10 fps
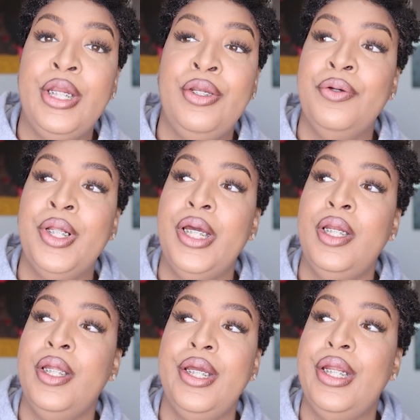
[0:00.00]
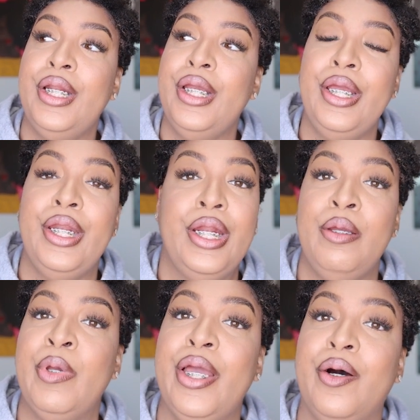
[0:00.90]
it didn't do nothing, it didn't, it didn't
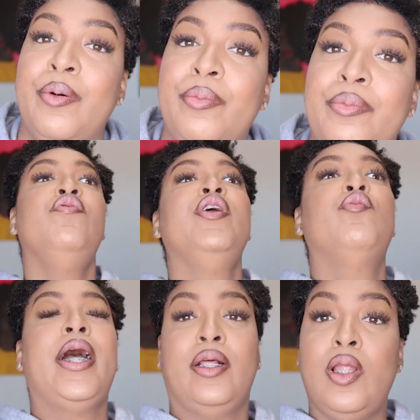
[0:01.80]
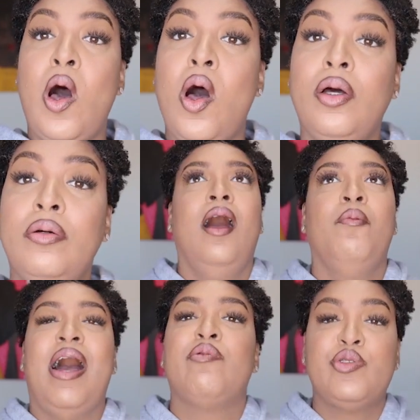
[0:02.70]
even help. Moving right along,
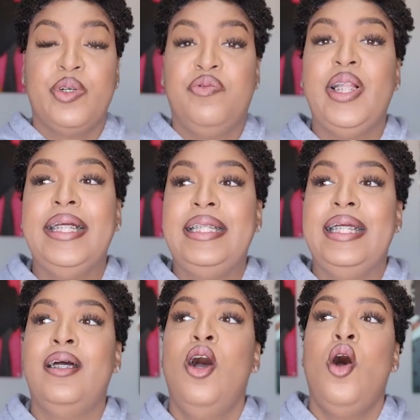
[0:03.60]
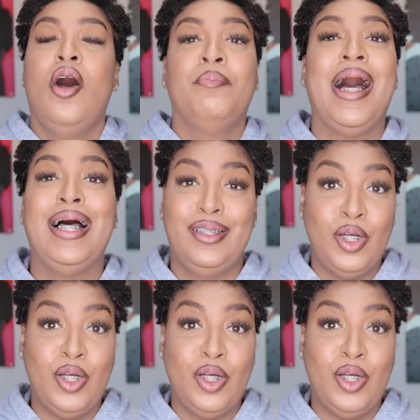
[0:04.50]
um, I was reflecting on my